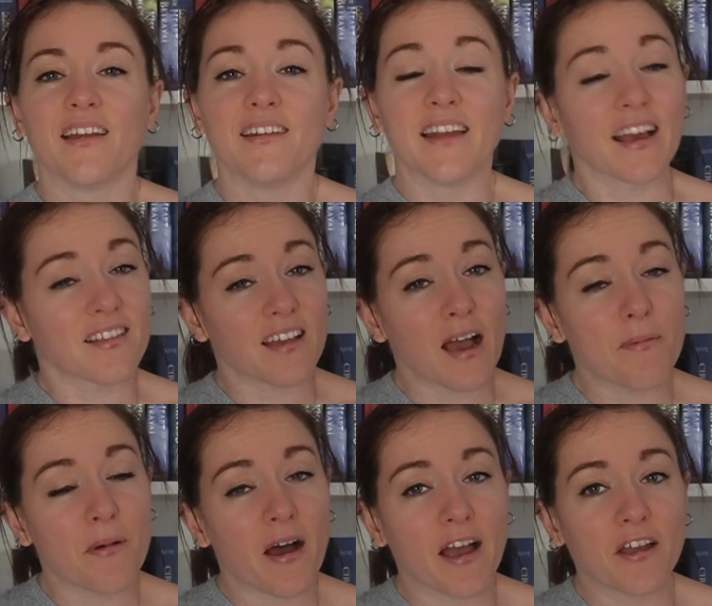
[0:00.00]
Next up,
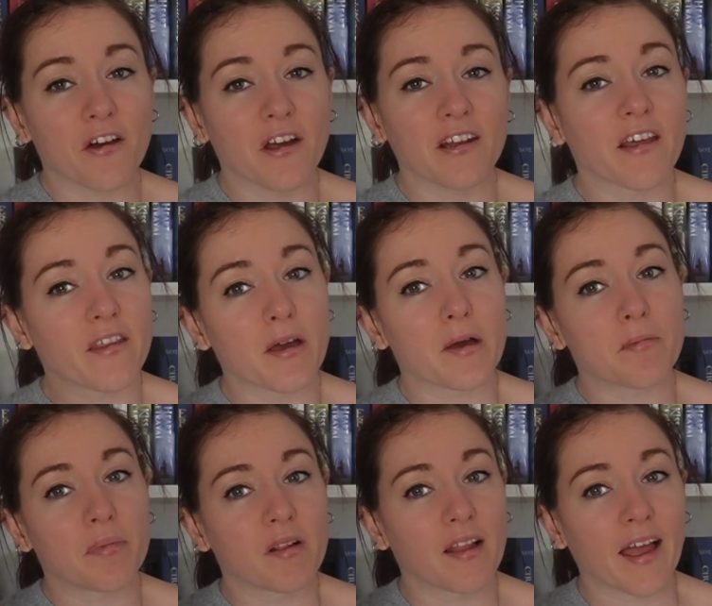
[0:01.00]
I got another
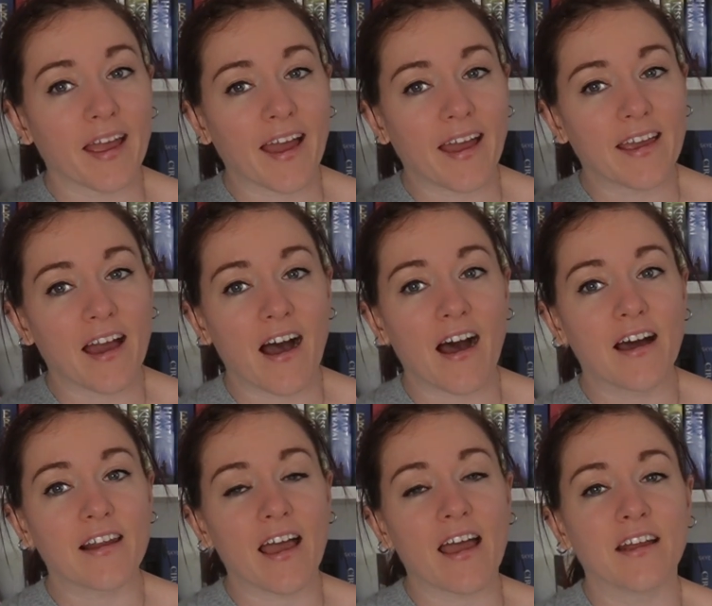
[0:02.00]
play a card,
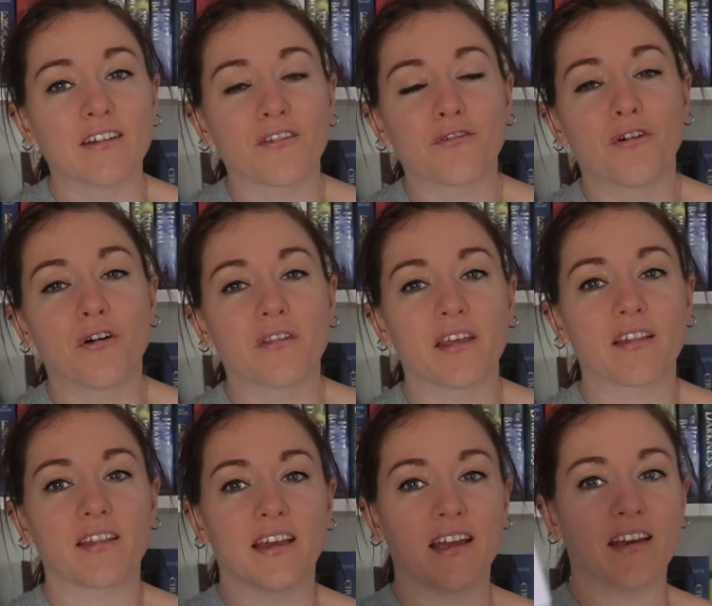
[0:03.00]
and for
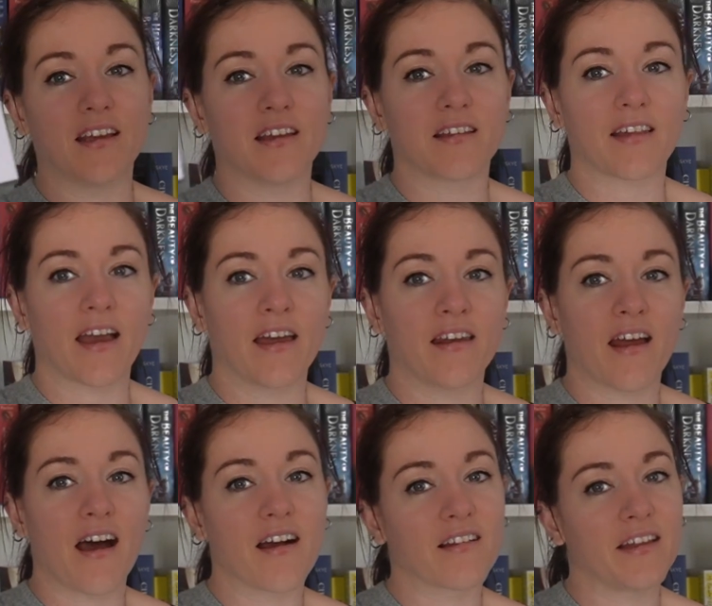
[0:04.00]
this it is an
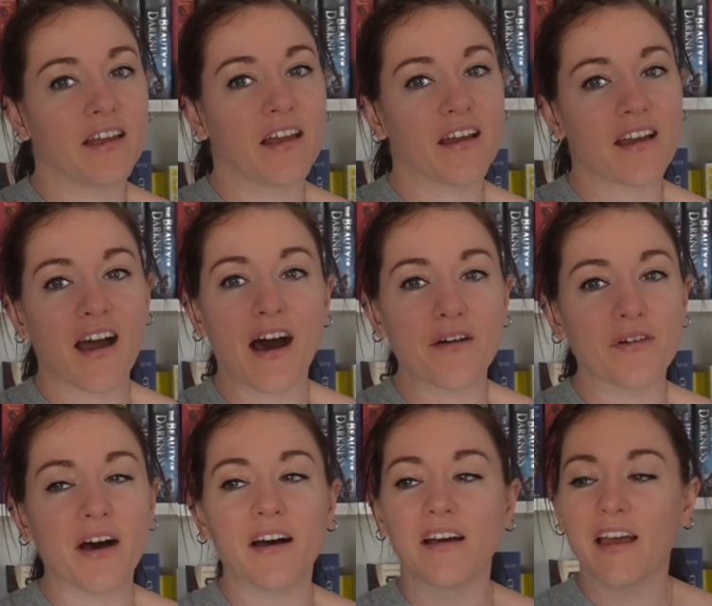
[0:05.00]
ugly
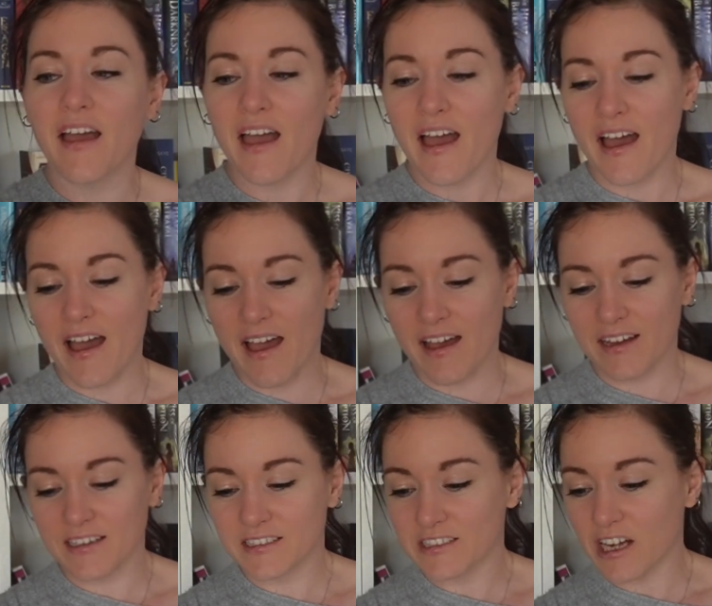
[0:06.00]
cover,
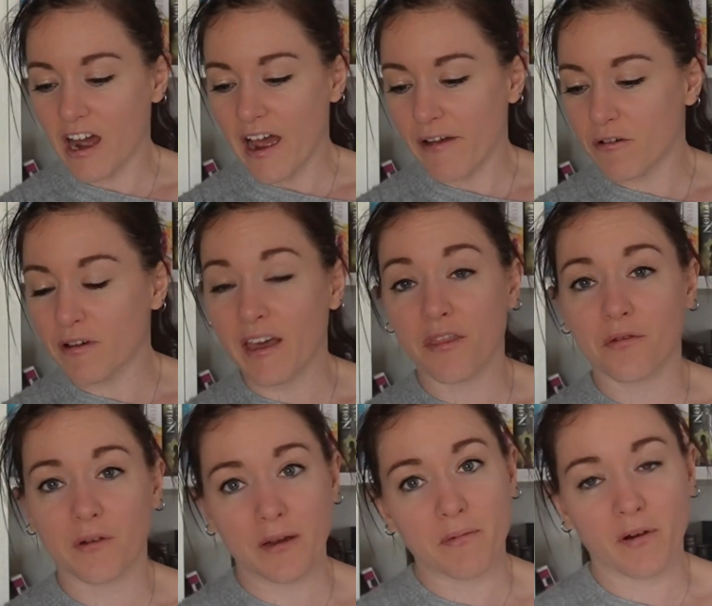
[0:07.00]
and I will get
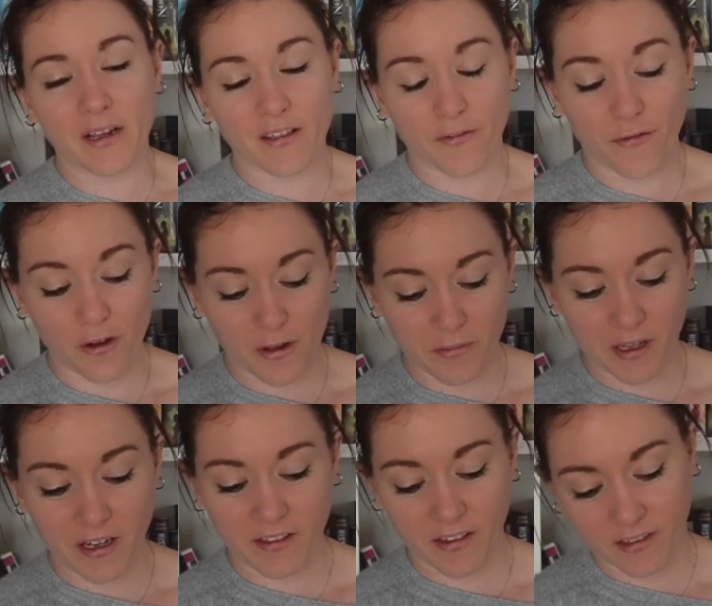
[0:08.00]
3 points for
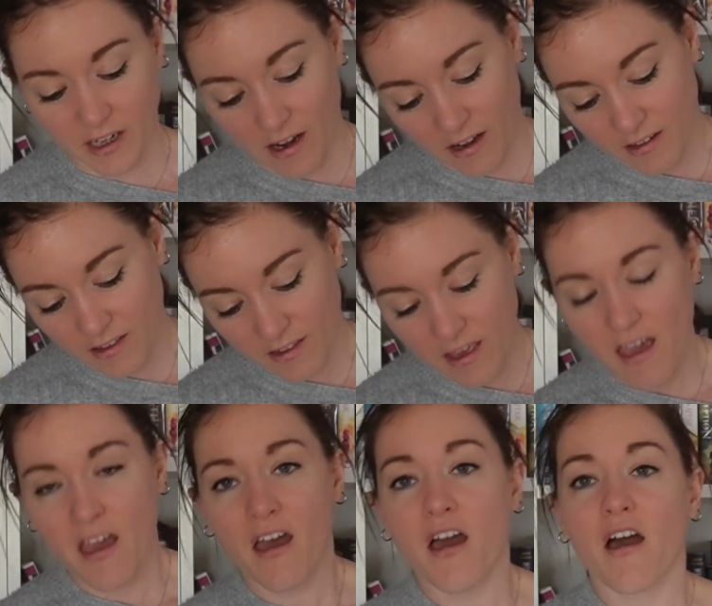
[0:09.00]
completing this task.
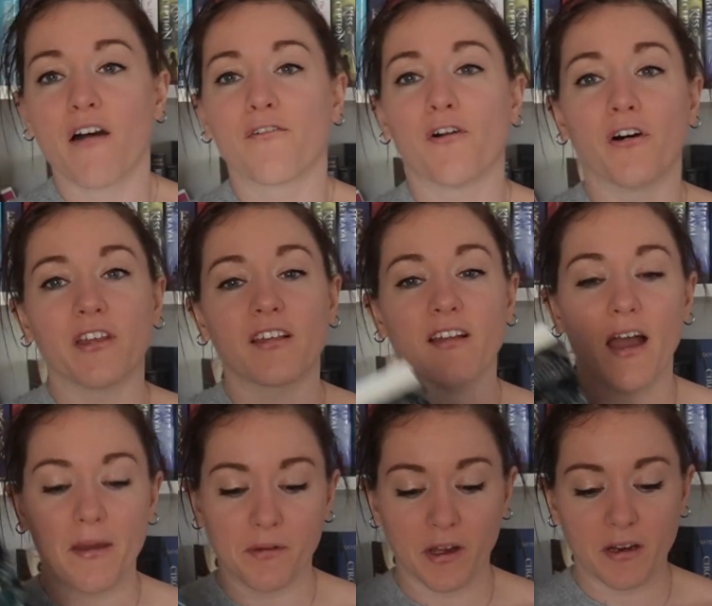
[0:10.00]
For this,
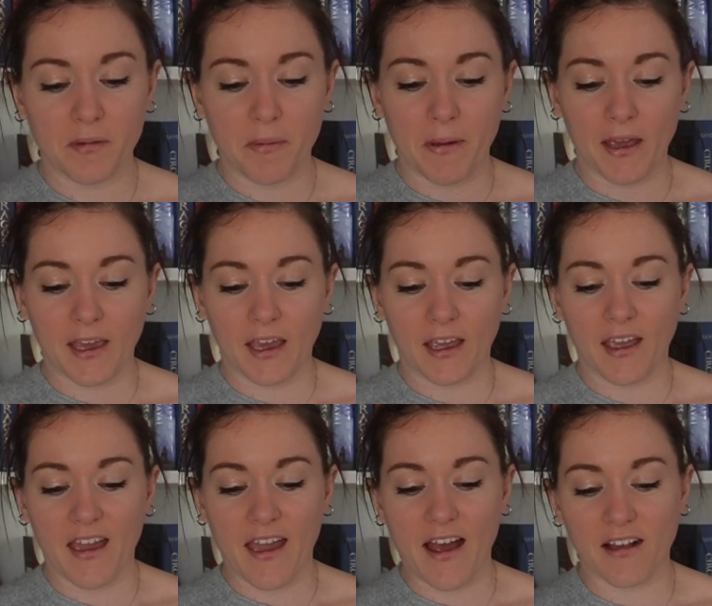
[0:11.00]
I'm going to be picking
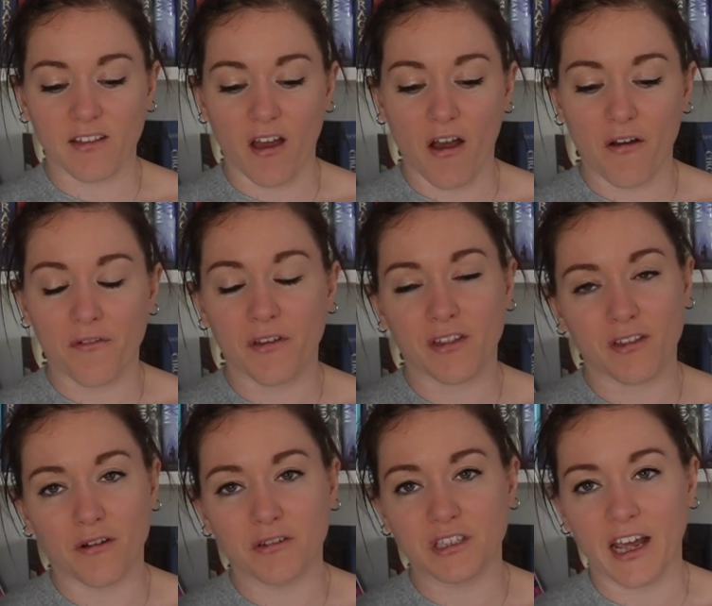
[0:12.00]
House of
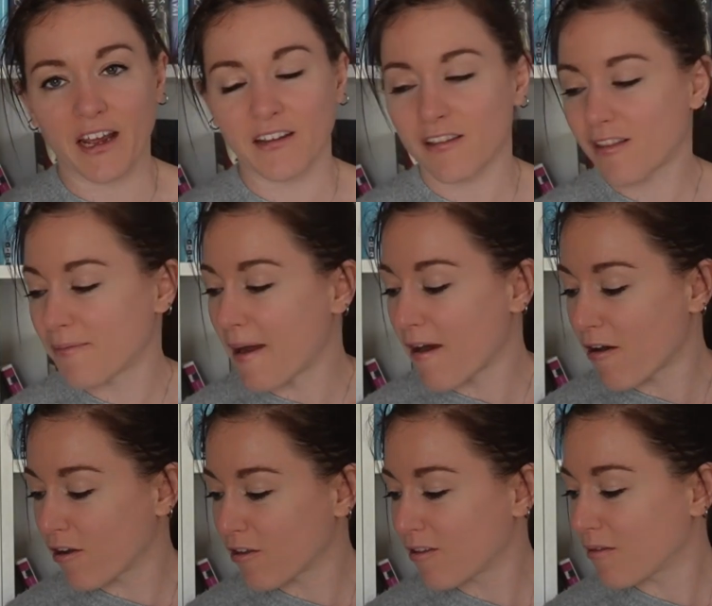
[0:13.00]
Salt and
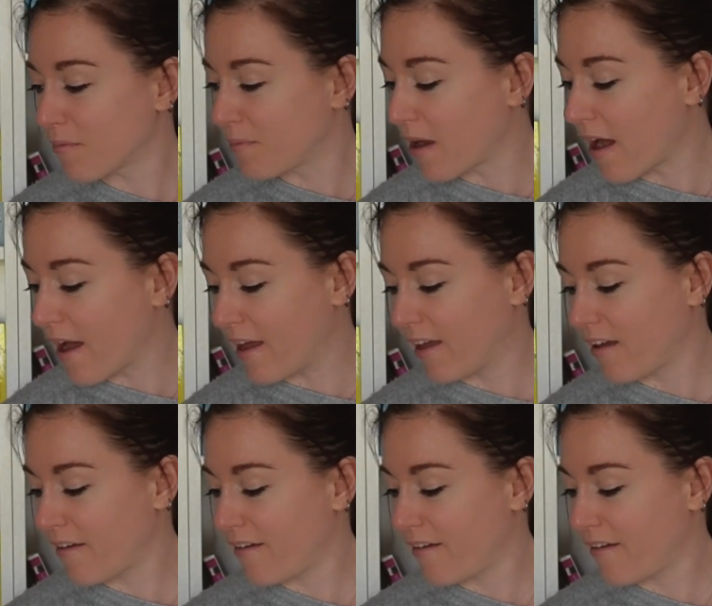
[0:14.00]
Sparrows by